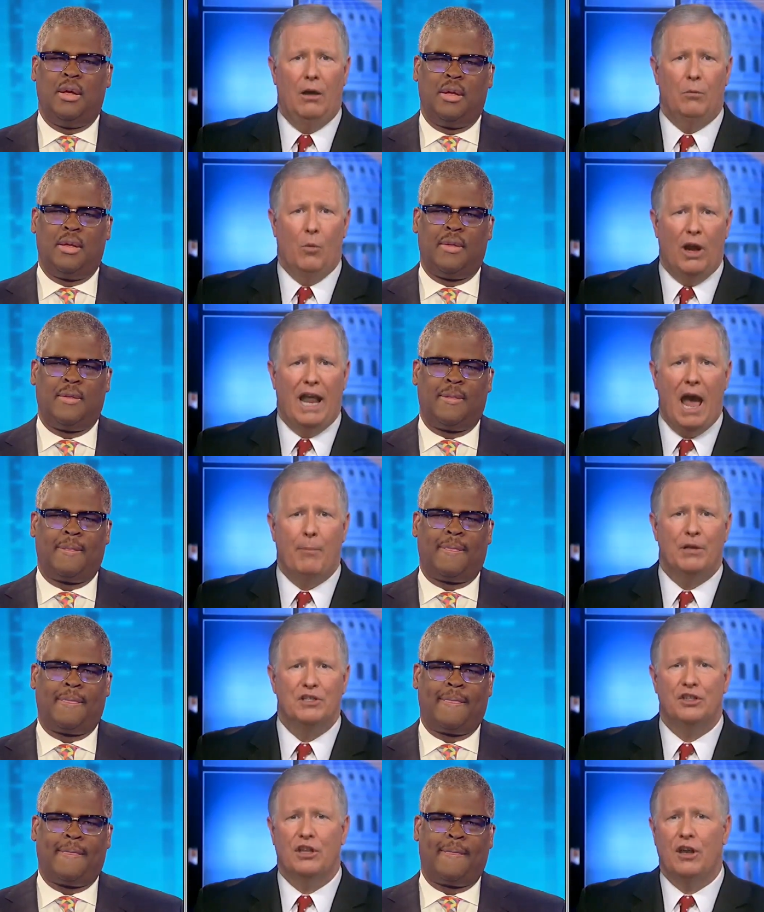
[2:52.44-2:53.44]
Speaker 1: what
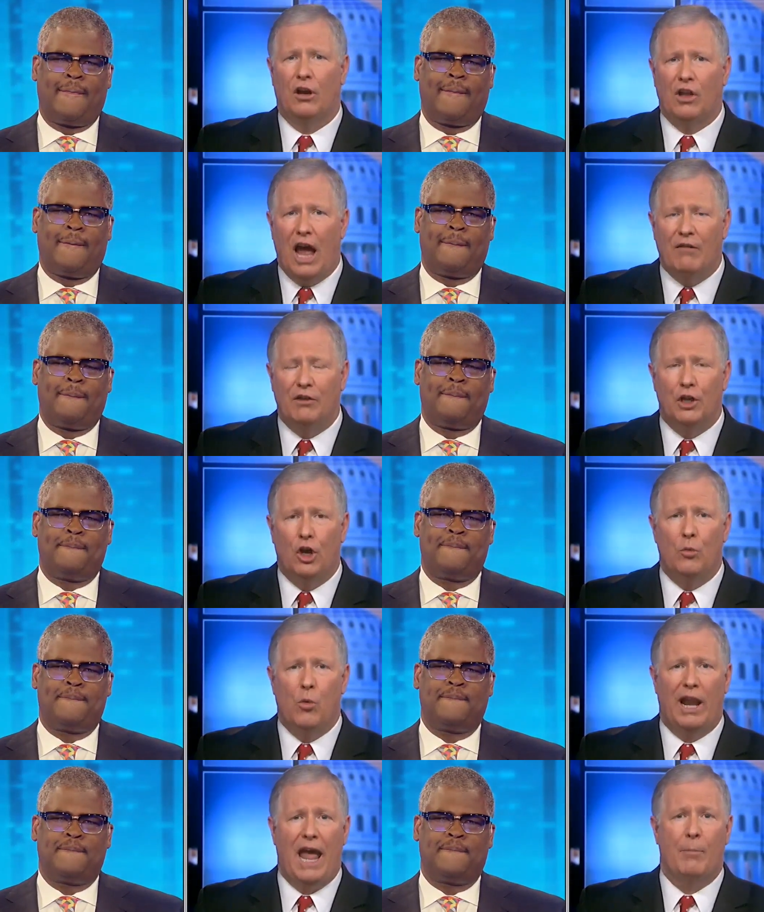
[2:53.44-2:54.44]
happens to their livelihood,
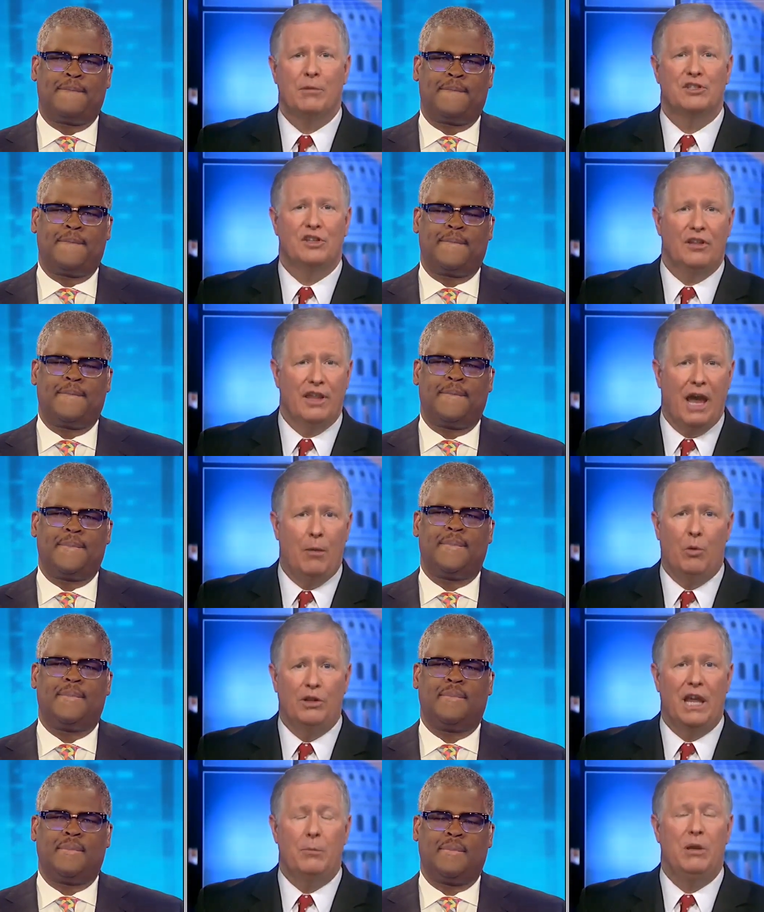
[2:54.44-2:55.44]
what happens to them,
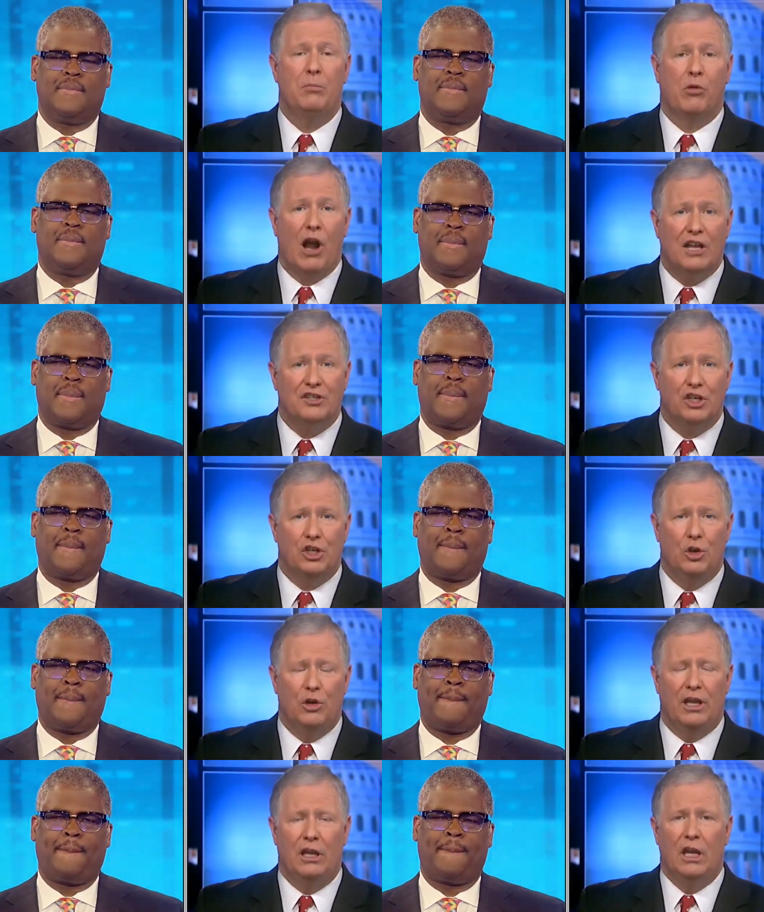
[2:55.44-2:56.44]
would they be
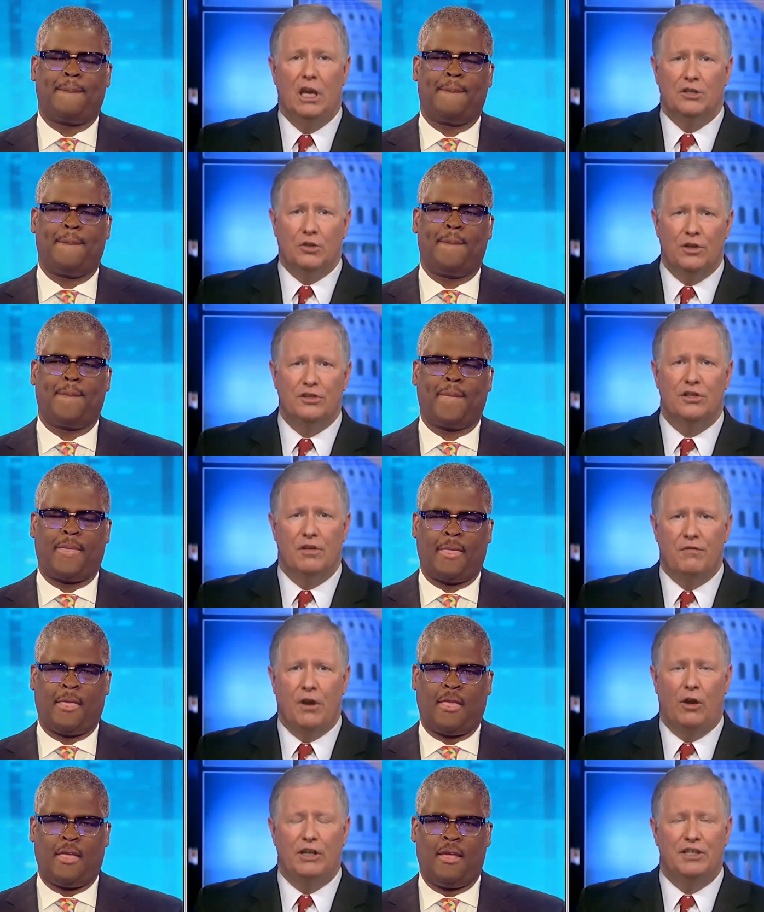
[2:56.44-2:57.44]
prosecuted? So this is a
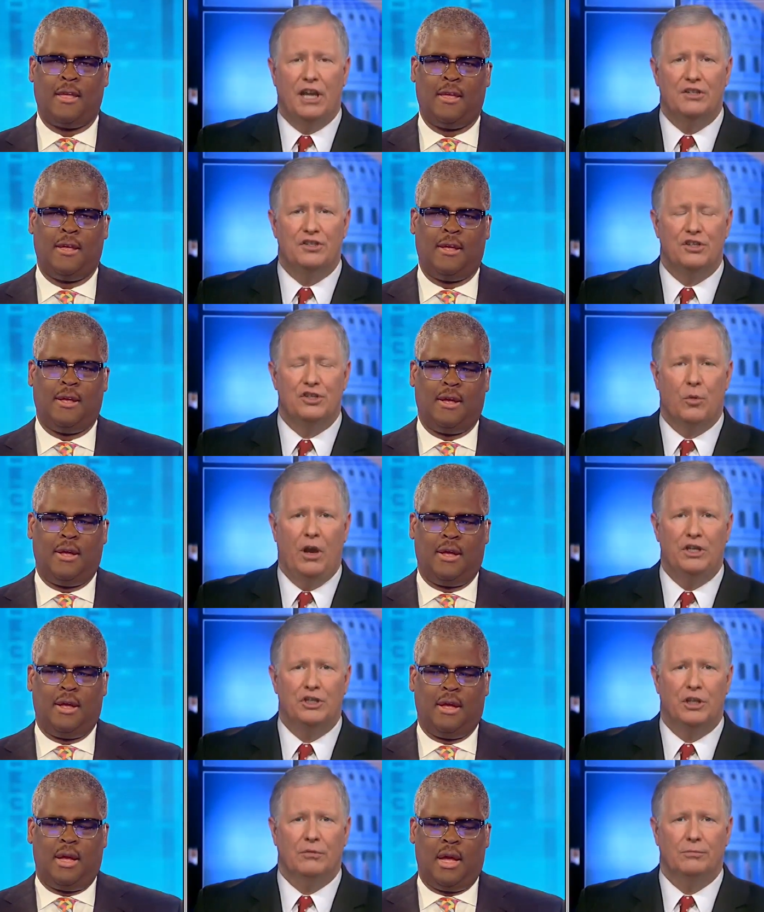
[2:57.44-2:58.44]
very tense
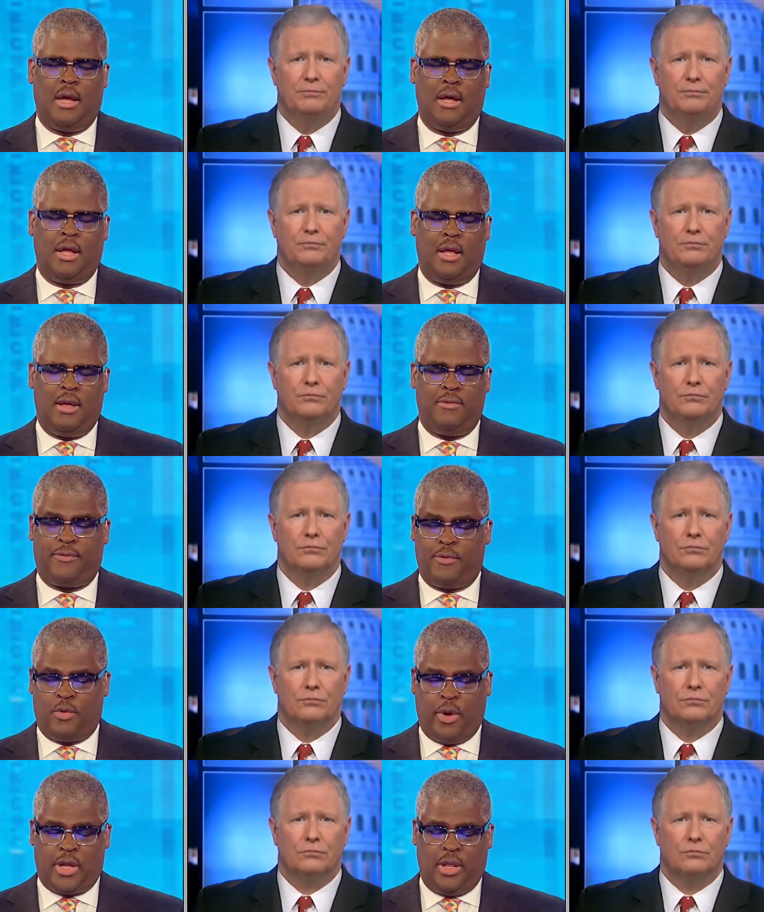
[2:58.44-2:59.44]
situation.
Speaker 2: Uh, and,
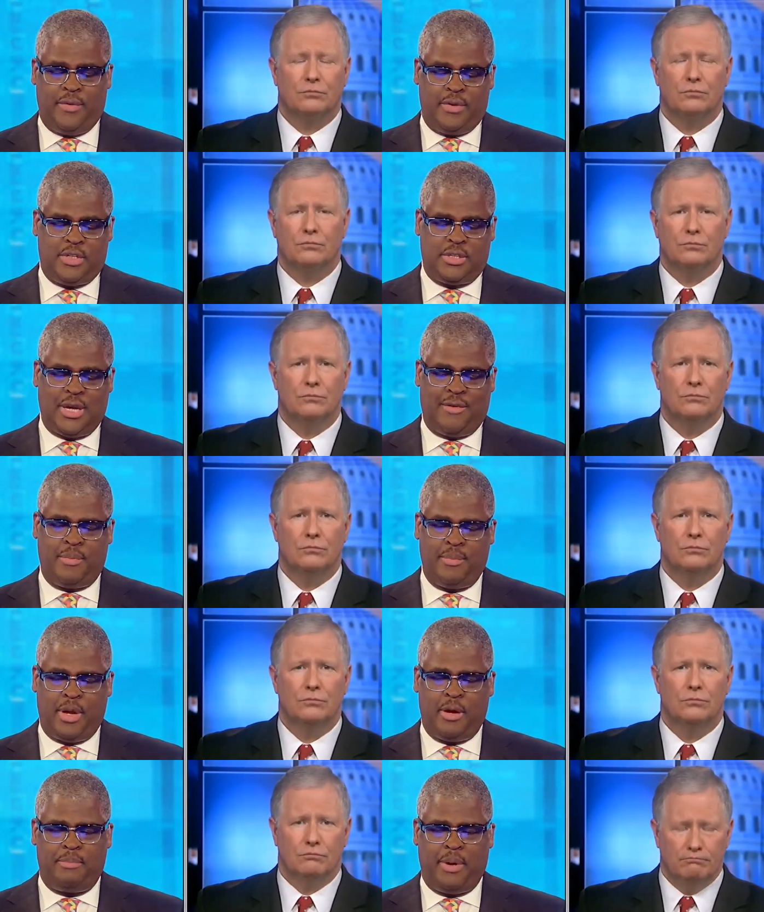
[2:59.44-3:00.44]
and, quickly, we just have a
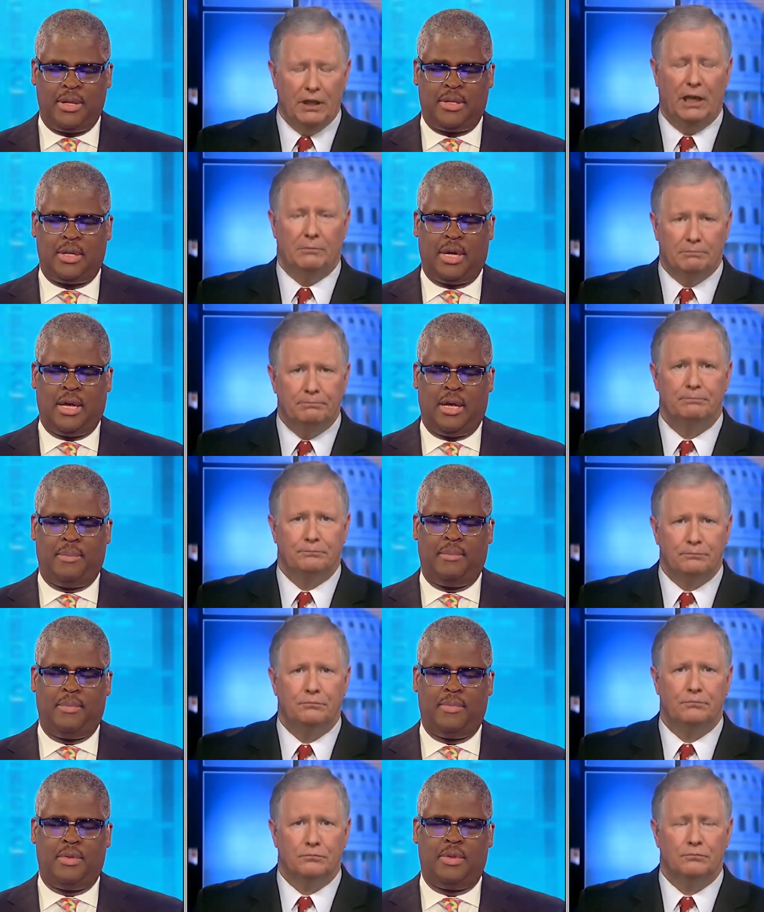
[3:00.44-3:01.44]
minute, but yeah.
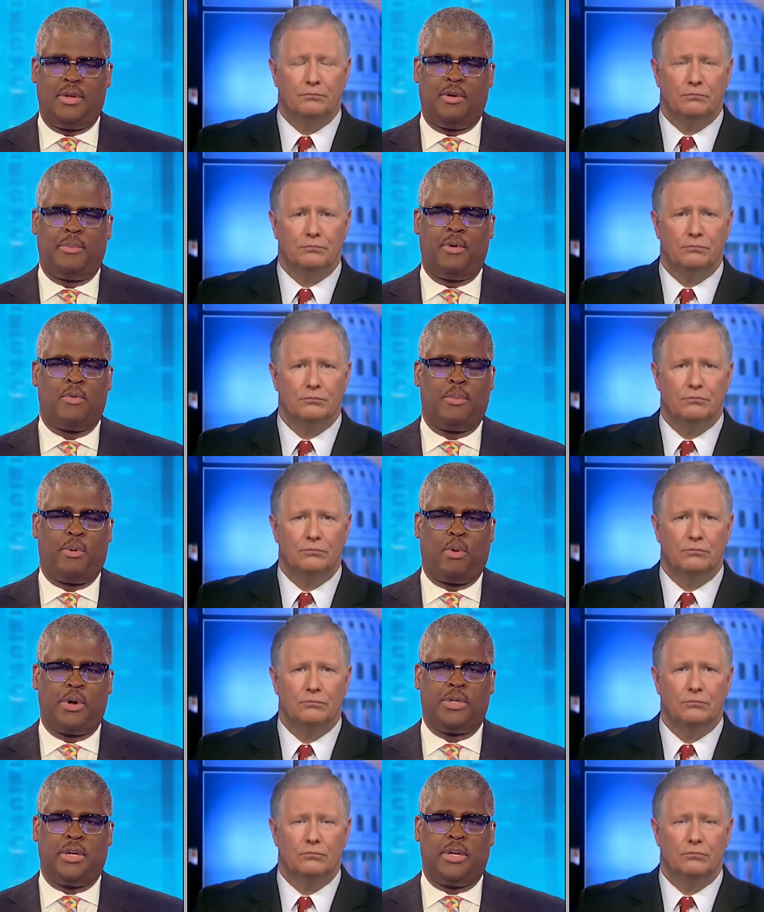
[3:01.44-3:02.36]
um, there have been reports